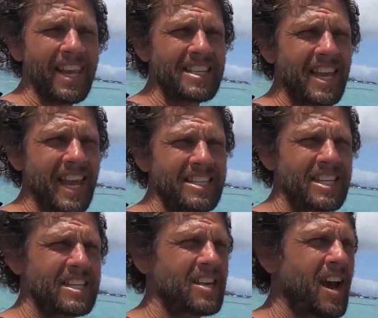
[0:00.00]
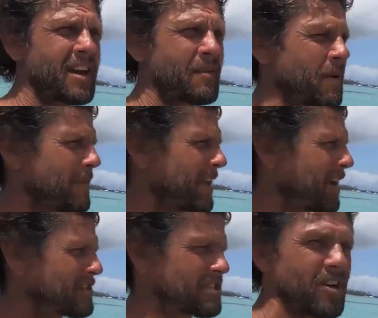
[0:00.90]
Lisa gets excited when we
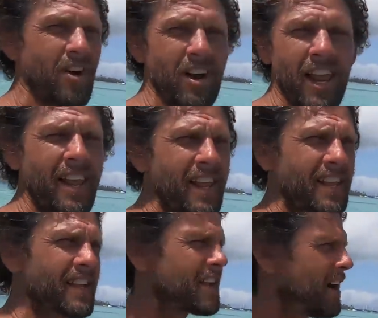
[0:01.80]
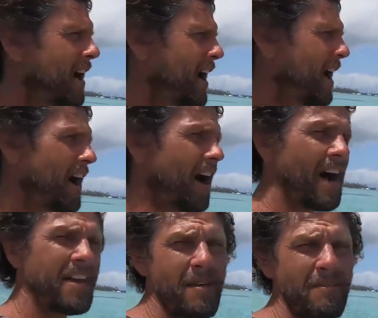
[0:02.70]
go snorkeling.
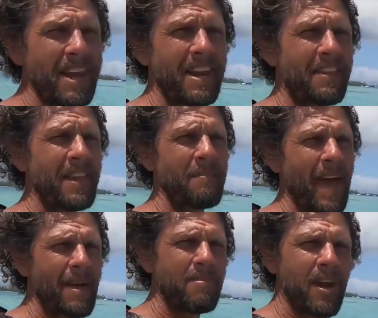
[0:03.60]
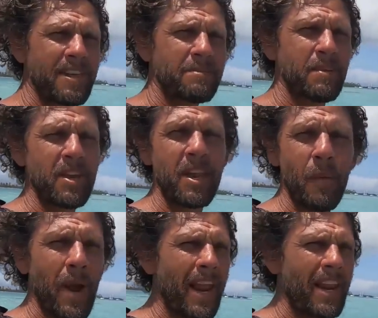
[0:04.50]
I don't mean anything bad by this, but you
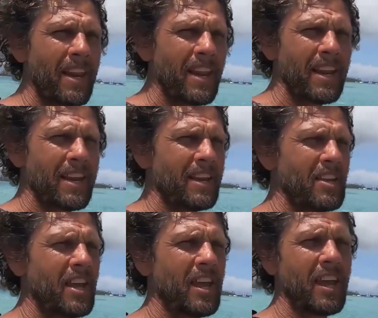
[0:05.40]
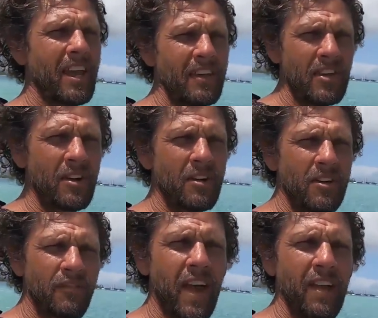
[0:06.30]
know when
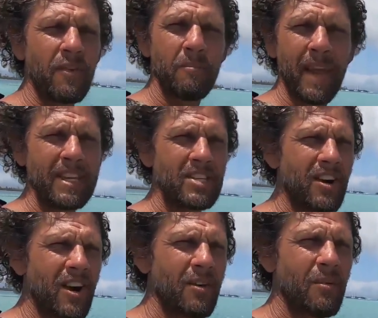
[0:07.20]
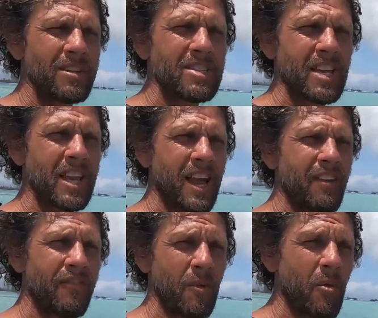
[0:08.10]
your favourite pet dog wants to
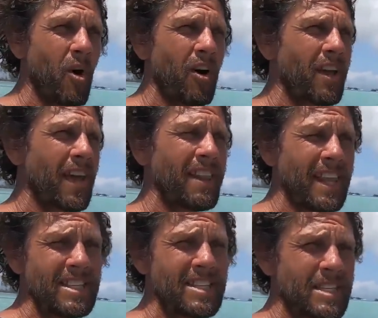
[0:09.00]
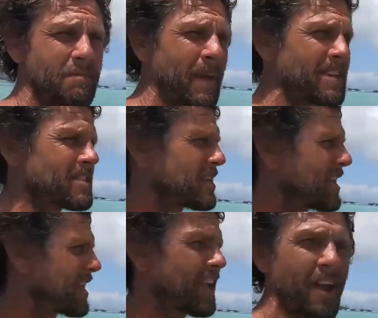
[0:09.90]
go for a walk and he suspects that
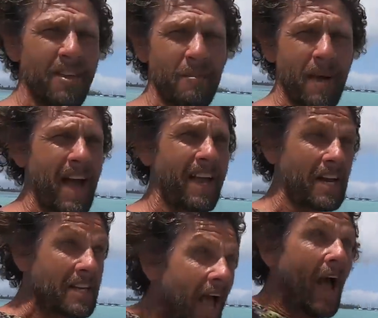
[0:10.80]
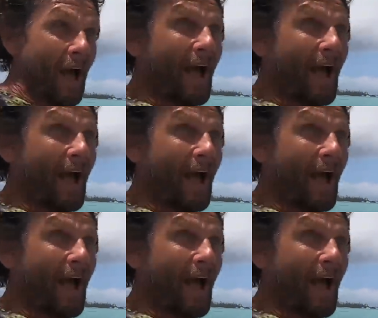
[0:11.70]
you're going to go to the park? And he's...